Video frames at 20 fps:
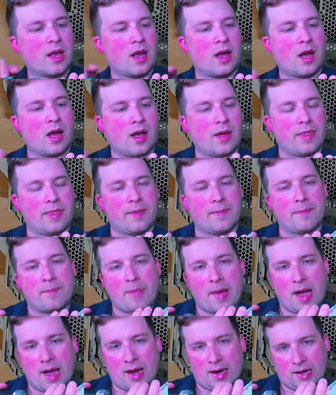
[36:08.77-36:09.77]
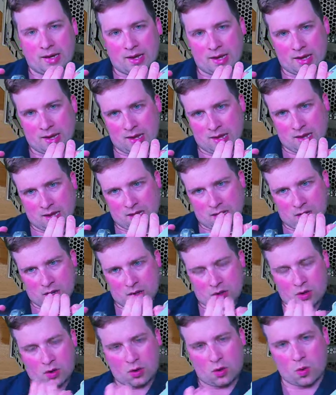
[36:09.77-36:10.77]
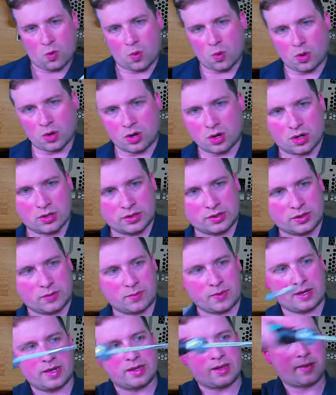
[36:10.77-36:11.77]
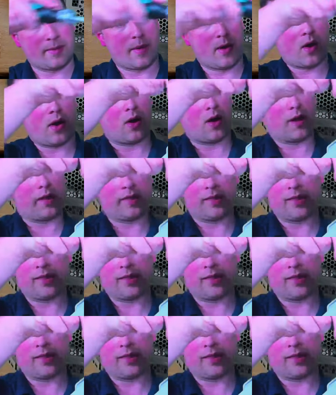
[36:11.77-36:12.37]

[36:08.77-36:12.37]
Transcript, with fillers: on the back corner, so we need them all on